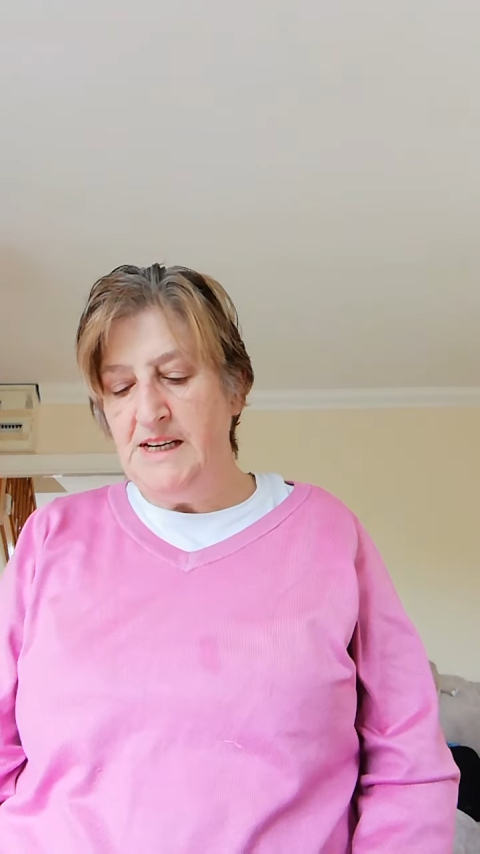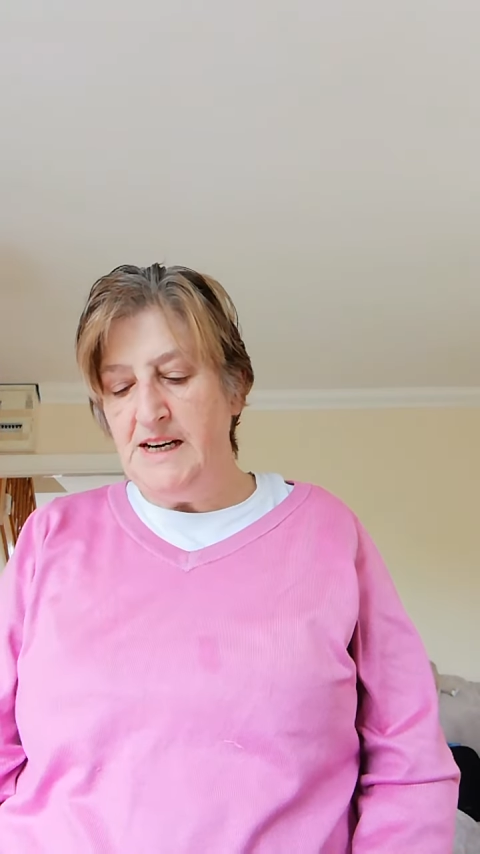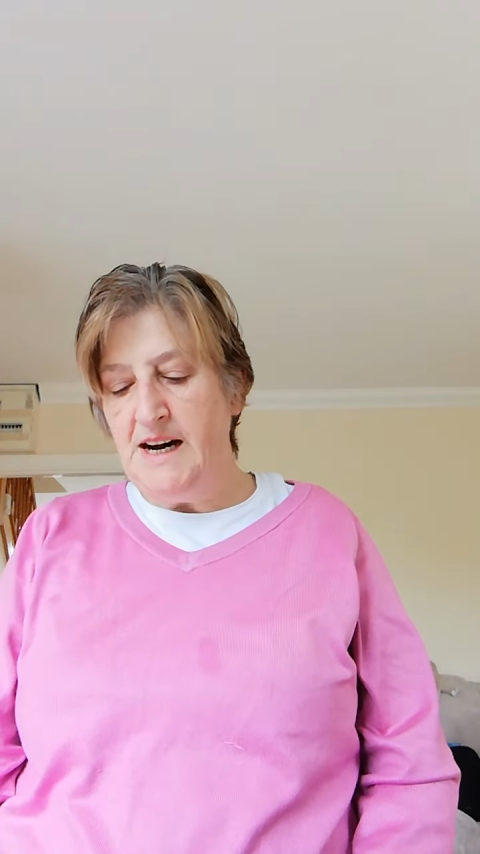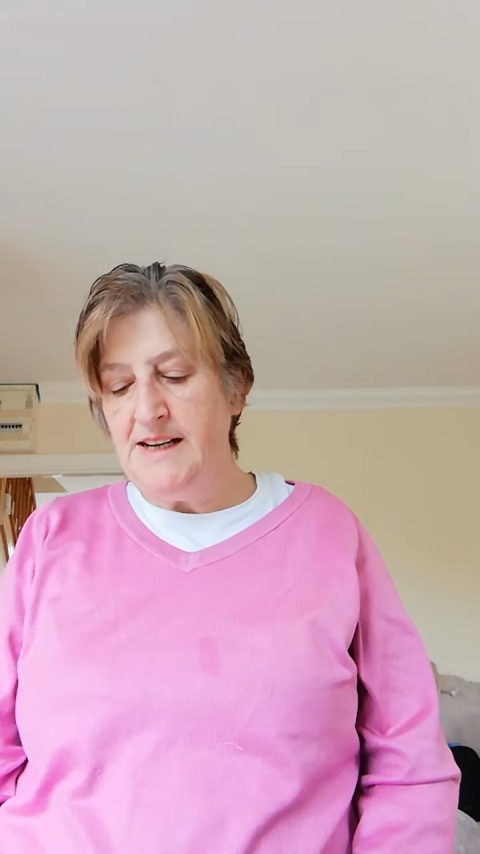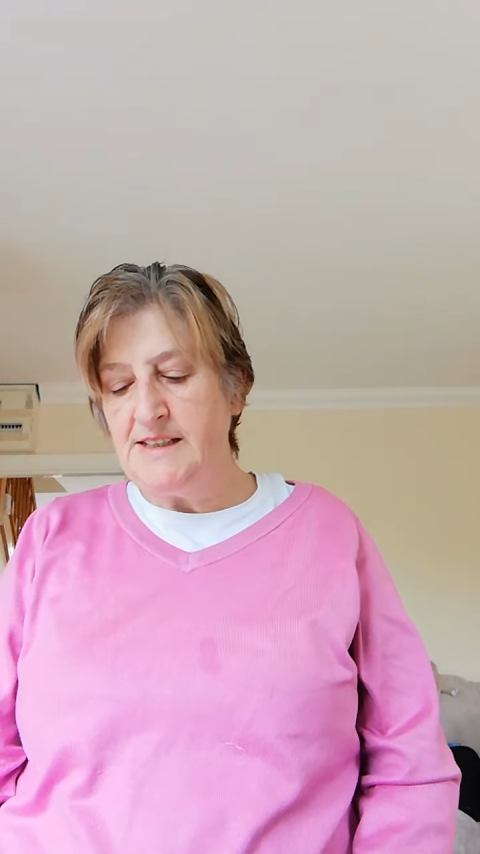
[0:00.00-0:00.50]

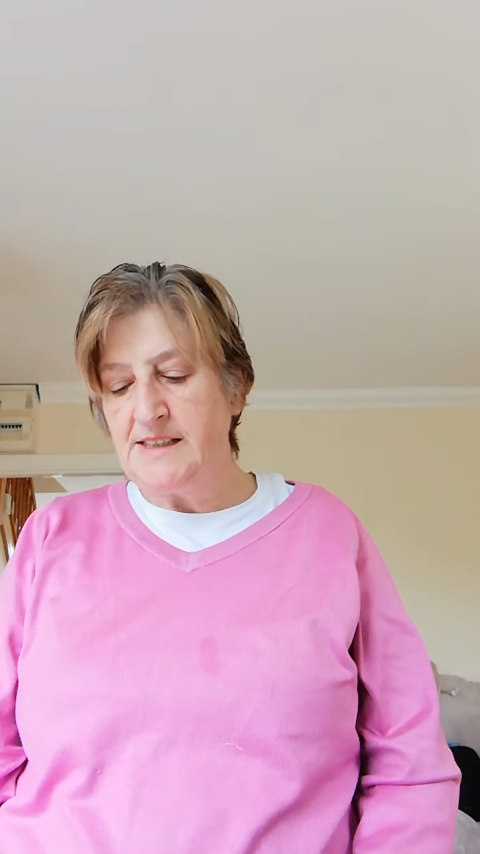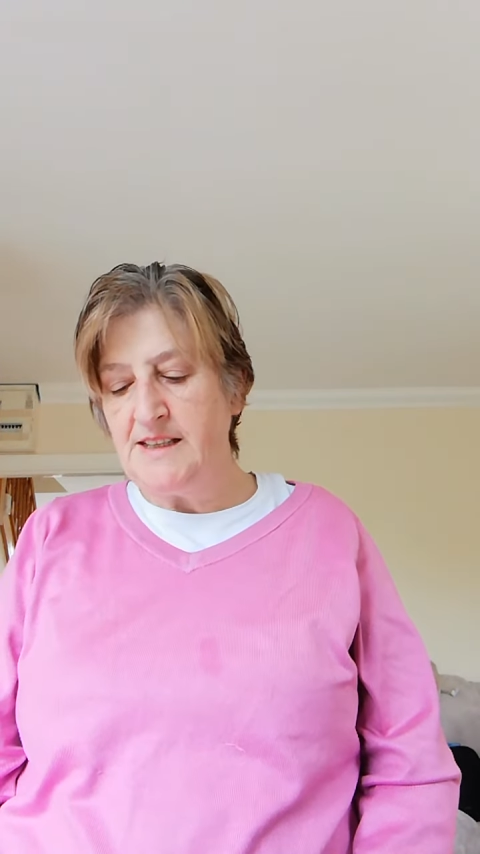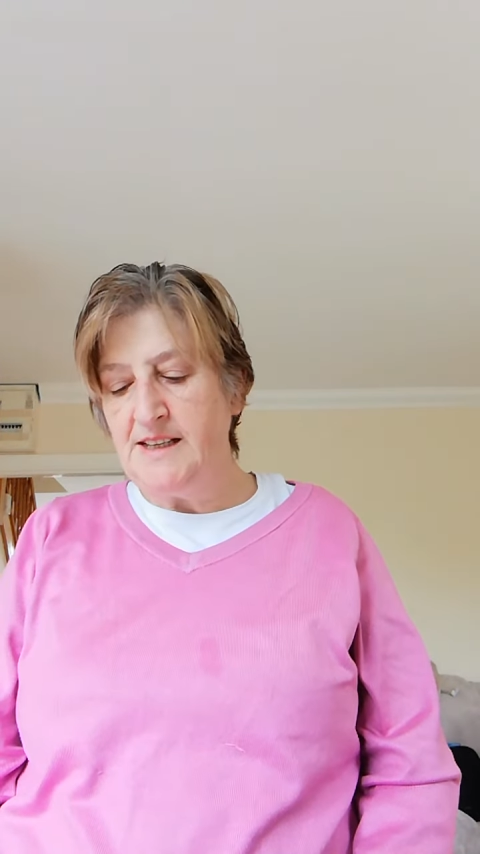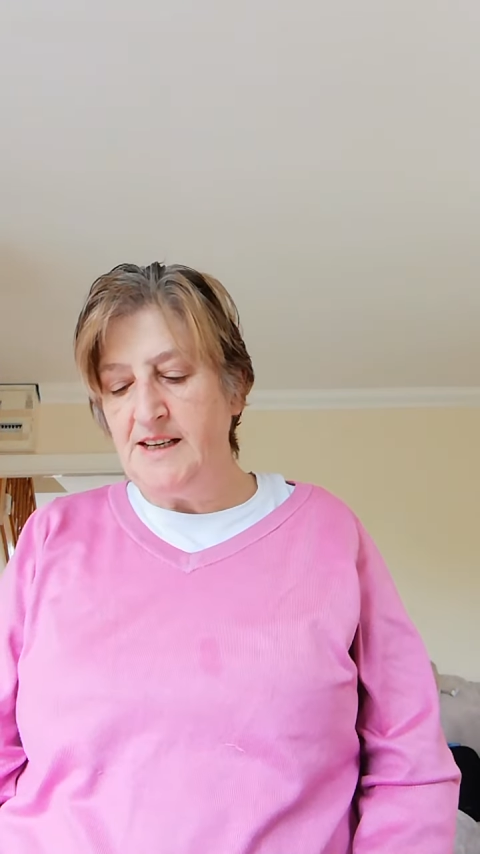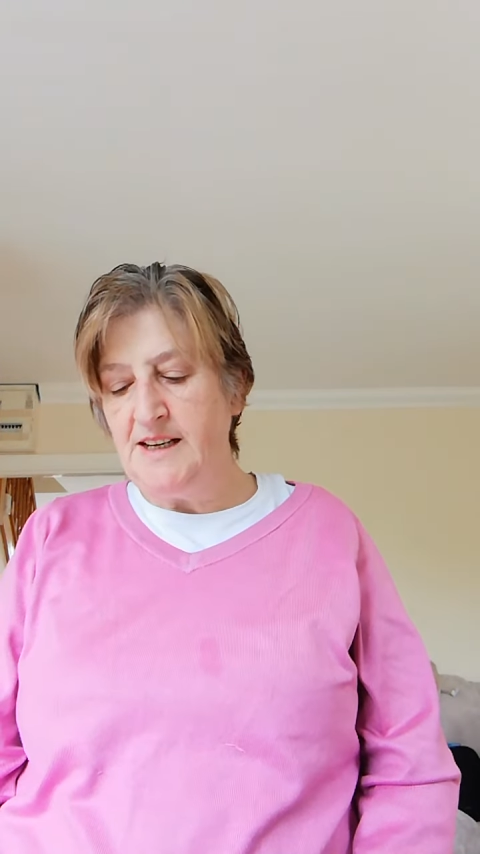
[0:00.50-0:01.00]
I'd
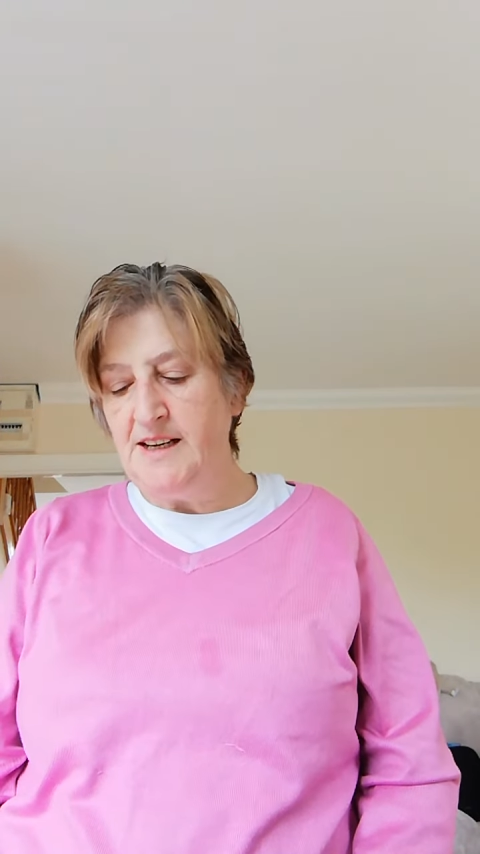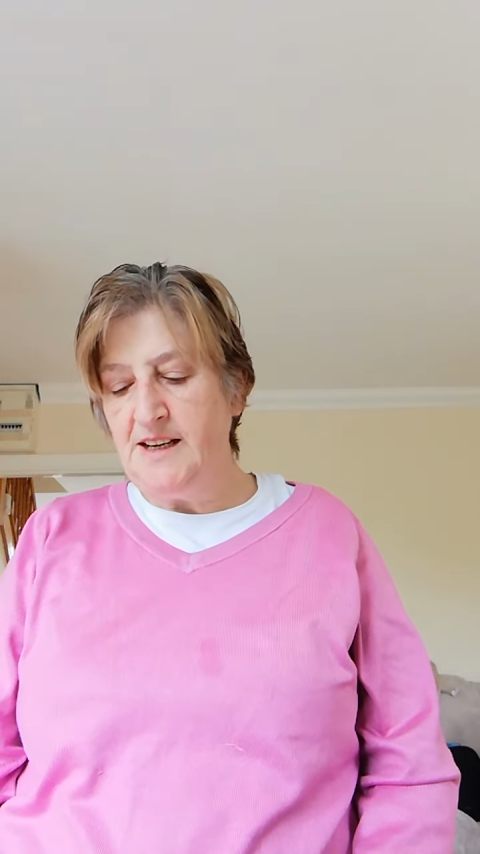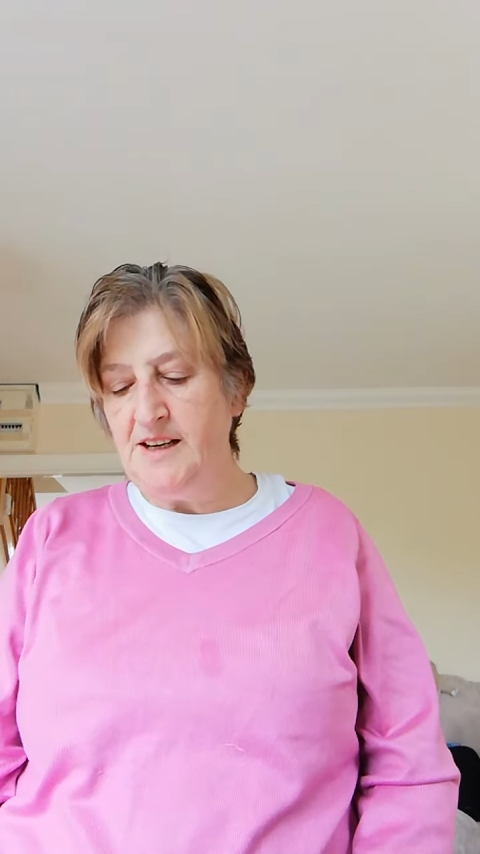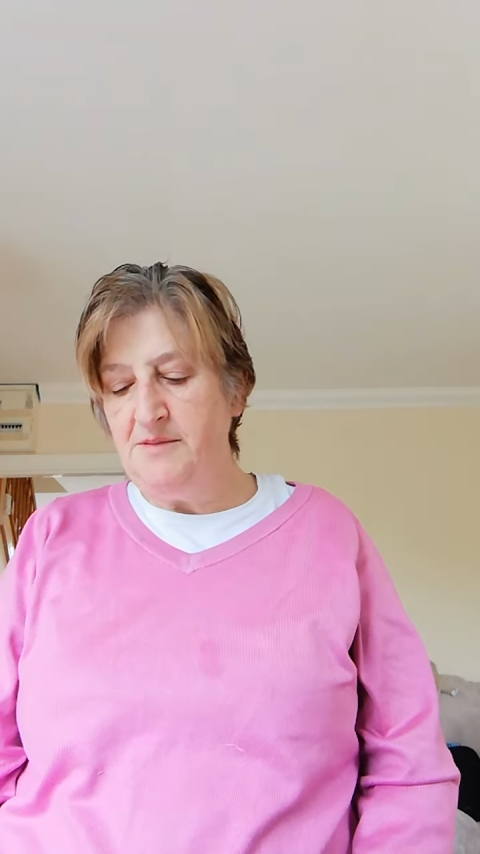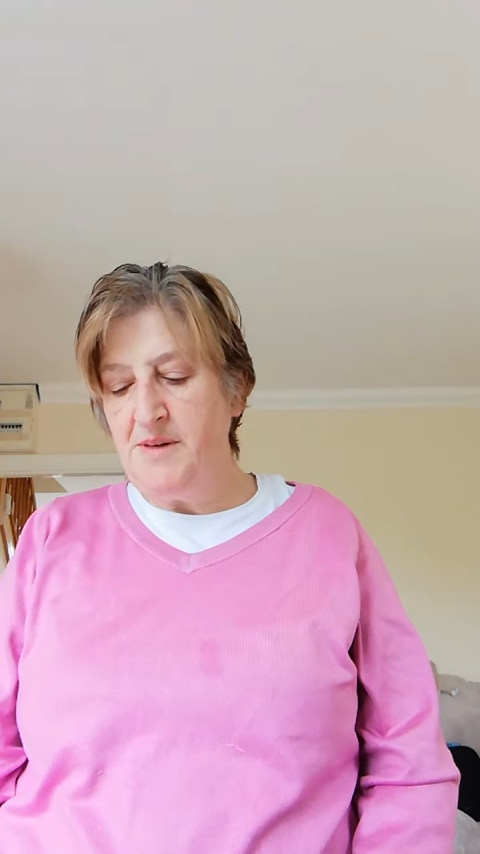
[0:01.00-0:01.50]
sing